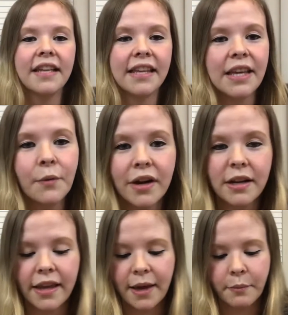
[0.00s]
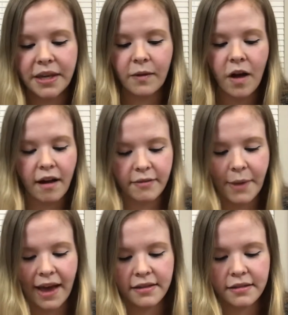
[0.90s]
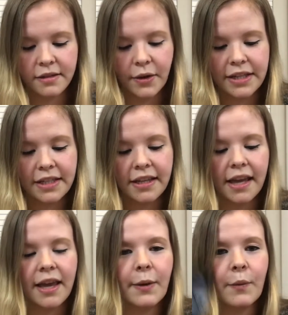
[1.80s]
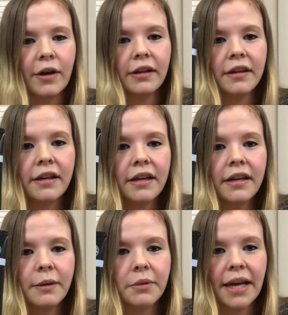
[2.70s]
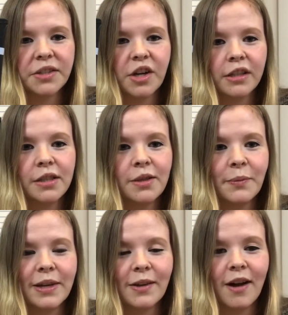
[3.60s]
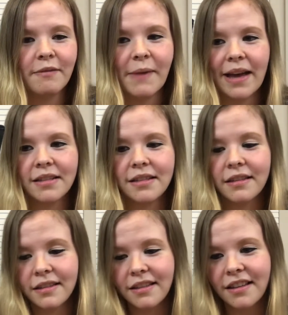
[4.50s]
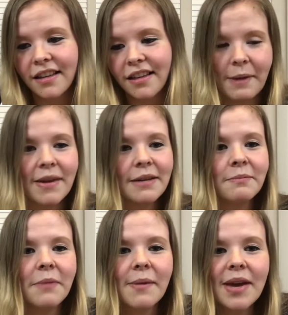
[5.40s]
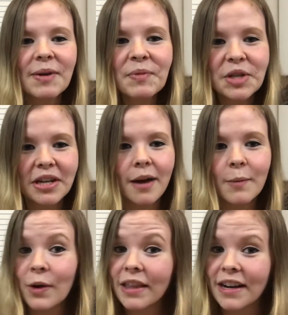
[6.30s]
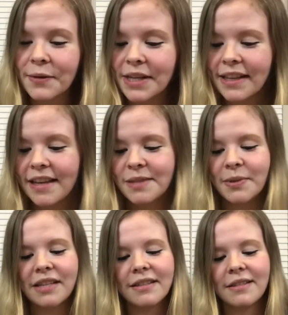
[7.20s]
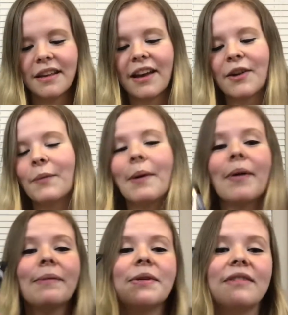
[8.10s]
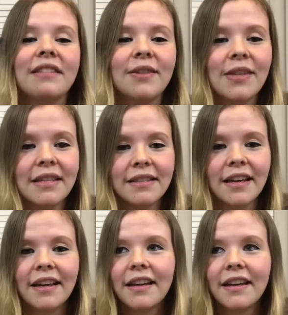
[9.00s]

said that he wanted like a peel-off mask, so I did get him one. Black charcoal peel-off mask. Maybe I'm more tomboy than I realized, because, I don't know, my mom used to do these